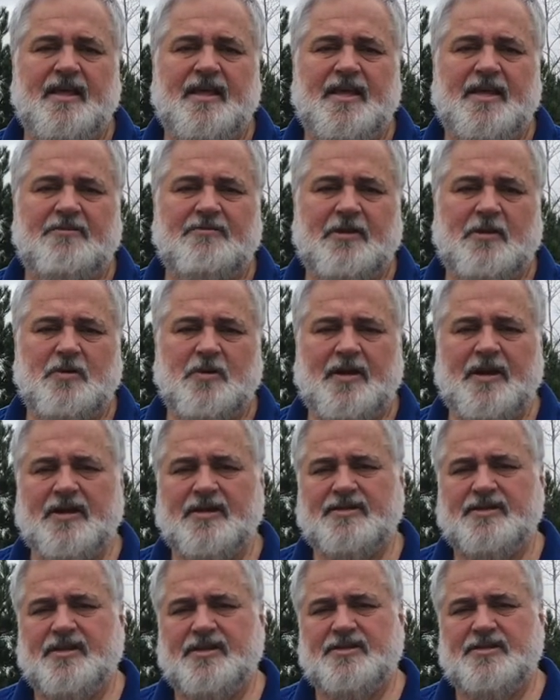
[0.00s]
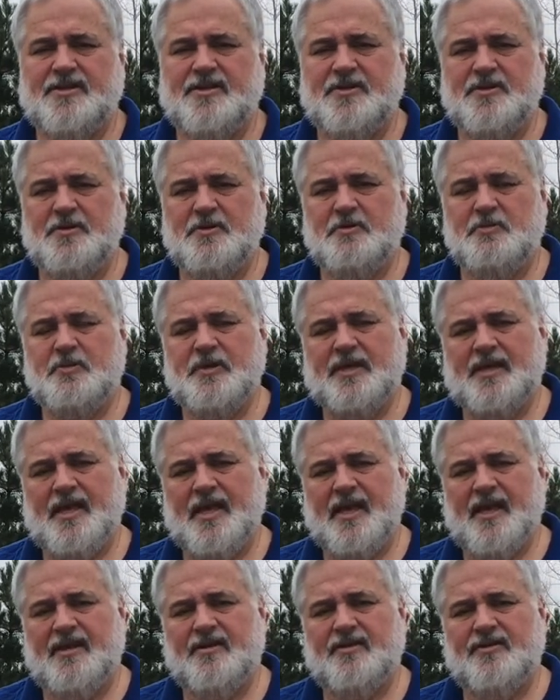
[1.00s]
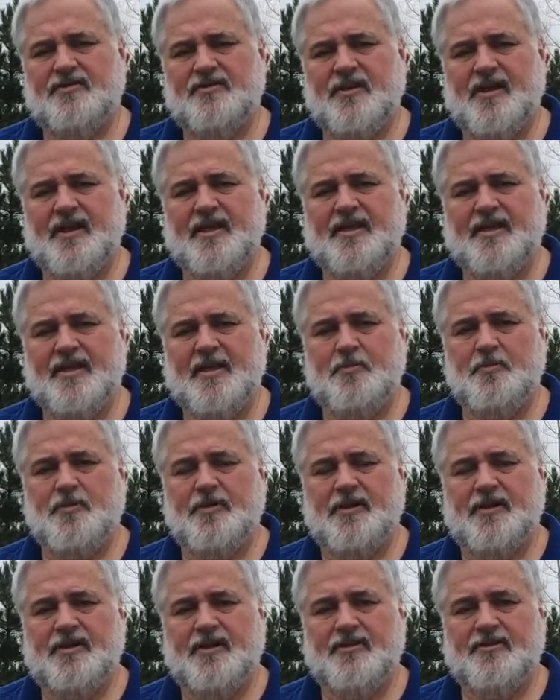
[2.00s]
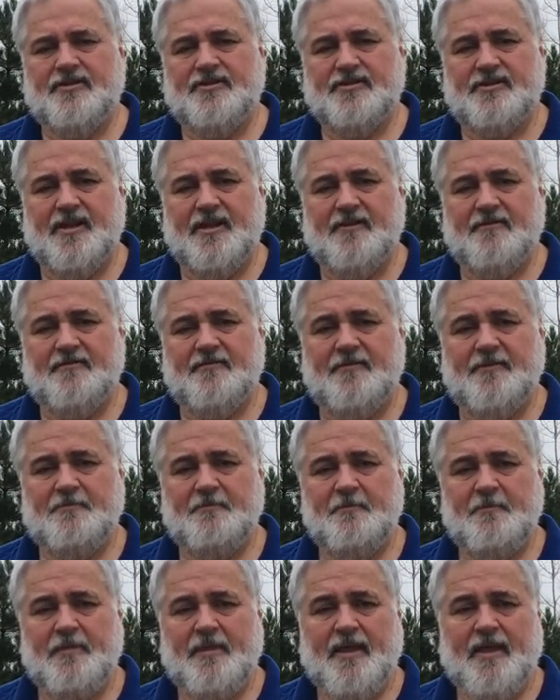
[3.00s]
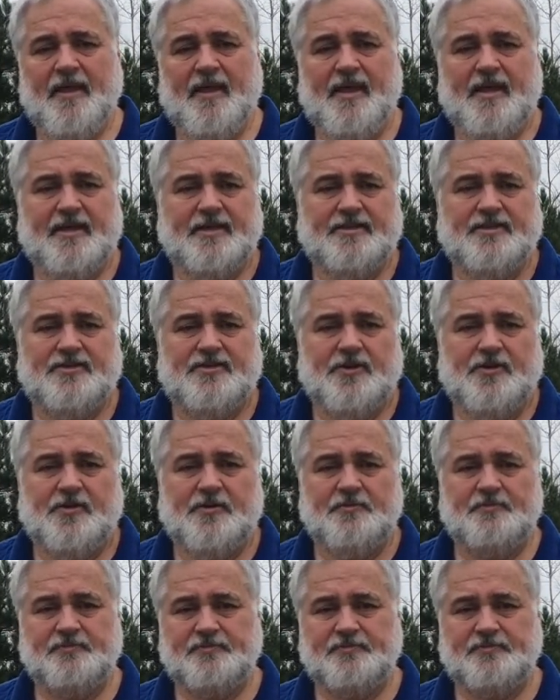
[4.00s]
It requires us to do what we can to try and keep one another safe. And so